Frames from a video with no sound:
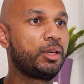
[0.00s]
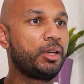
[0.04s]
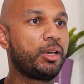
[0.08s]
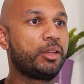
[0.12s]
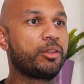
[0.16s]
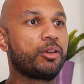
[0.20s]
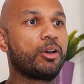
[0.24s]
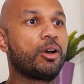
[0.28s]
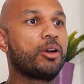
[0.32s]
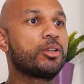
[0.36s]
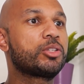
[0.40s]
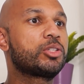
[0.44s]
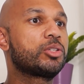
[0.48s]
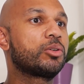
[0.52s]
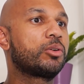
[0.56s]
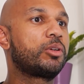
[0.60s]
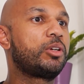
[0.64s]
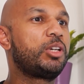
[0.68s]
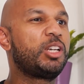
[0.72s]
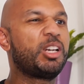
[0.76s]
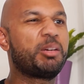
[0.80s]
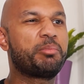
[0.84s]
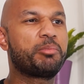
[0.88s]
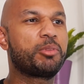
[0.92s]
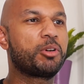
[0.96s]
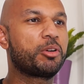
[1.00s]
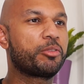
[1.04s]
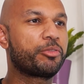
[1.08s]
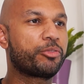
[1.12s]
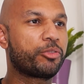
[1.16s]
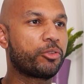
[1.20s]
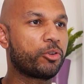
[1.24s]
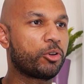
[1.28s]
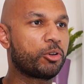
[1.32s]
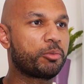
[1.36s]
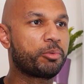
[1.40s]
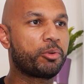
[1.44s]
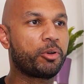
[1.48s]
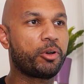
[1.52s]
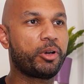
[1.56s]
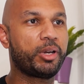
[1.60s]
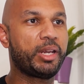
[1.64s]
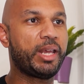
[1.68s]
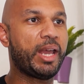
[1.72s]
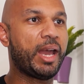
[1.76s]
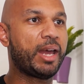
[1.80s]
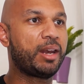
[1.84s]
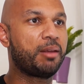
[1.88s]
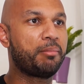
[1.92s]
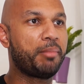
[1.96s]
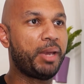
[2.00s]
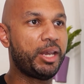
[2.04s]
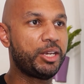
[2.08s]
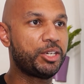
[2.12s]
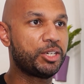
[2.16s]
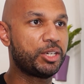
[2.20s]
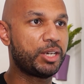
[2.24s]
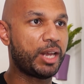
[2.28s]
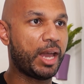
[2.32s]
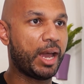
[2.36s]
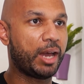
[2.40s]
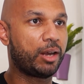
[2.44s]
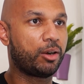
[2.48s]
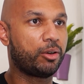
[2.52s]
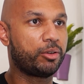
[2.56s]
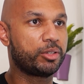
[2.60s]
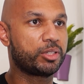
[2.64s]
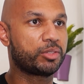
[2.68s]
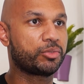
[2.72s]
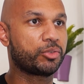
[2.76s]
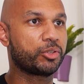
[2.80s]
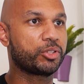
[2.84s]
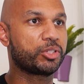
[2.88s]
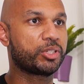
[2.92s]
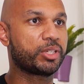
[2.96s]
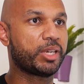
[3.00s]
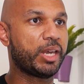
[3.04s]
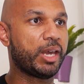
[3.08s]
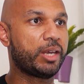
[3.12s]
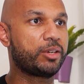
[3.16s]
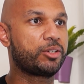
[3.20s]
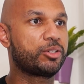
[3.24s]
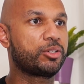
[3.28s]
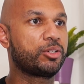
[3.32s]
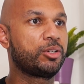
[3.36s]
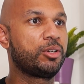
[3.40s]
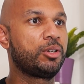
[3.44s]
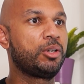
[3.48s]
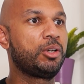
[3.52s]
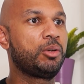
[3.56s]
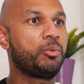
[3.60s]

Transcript: And there are also a number of third-party animation add-ons for Sketch